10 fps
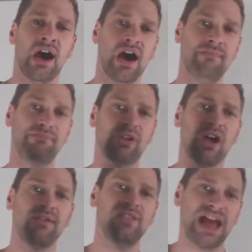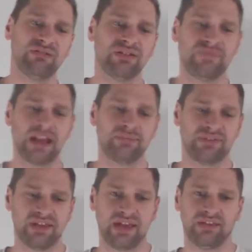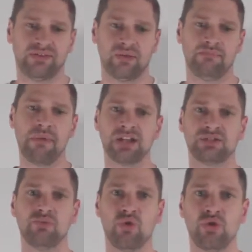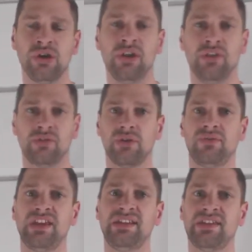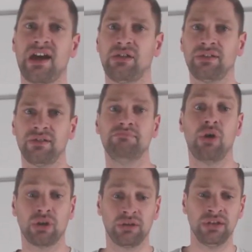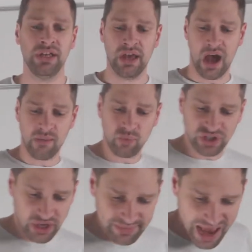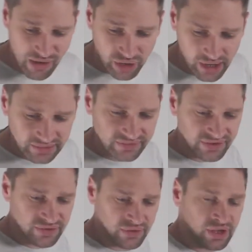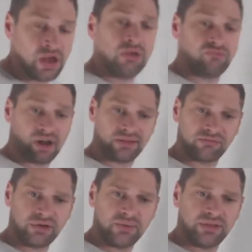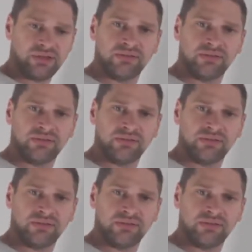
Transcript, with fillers: Um, but I've now developed it into a much more sort of detailed model, um, which I'm now going to run through with you.